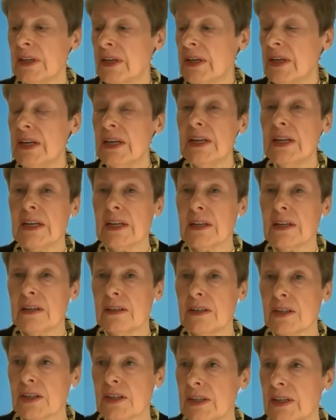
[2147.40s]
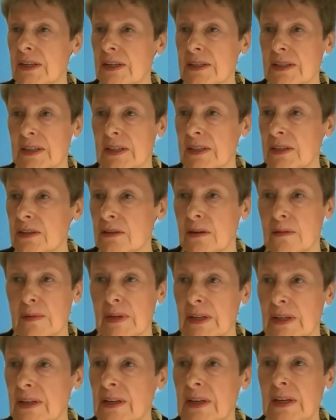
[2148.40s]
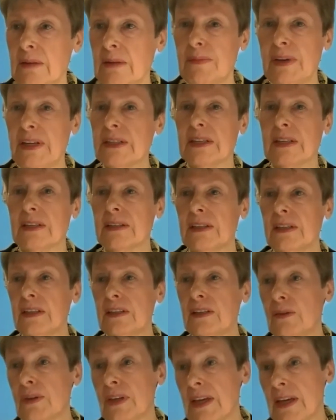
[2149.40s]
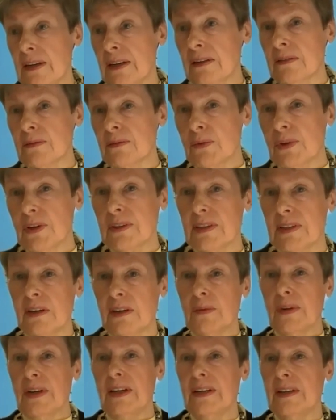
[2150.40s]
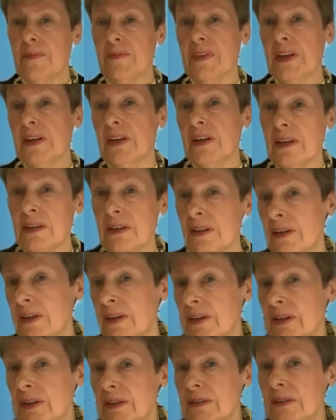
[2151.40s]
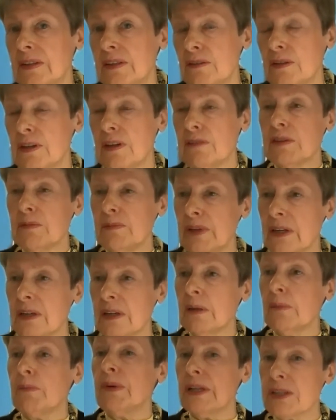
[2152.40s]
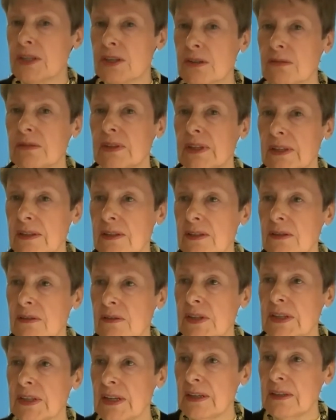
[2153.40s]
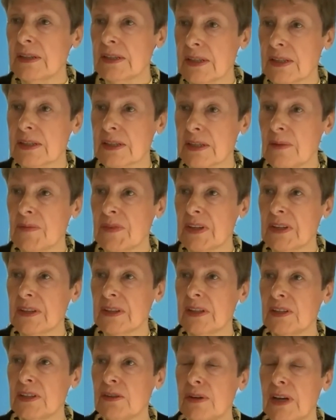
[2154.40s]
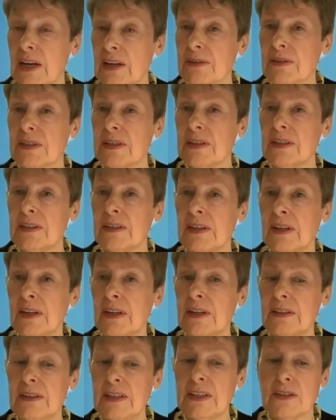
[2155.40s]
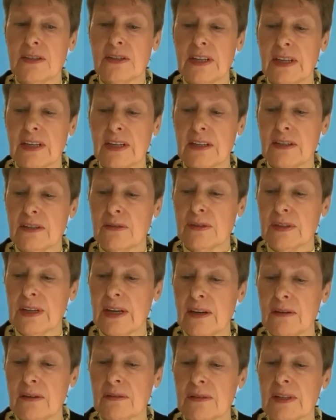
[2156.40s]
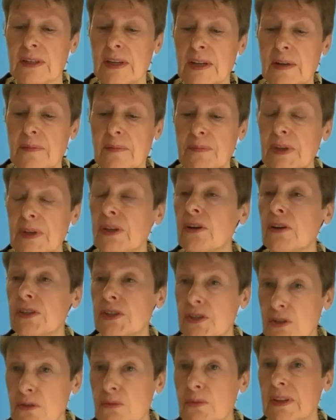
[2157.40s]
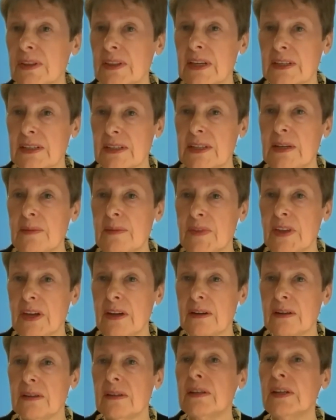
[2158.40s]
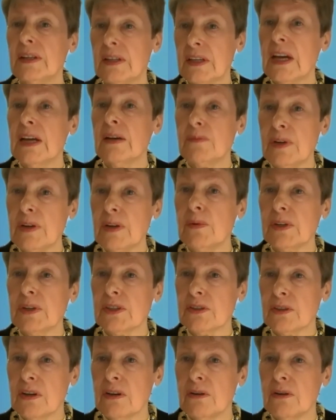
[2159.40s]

in English. And I said, you know, I mean, basically, you cannot work that way. And you know, you have to be a little blustery and sort of say, this is something that you actually need to take into account because you want that team there and we want to go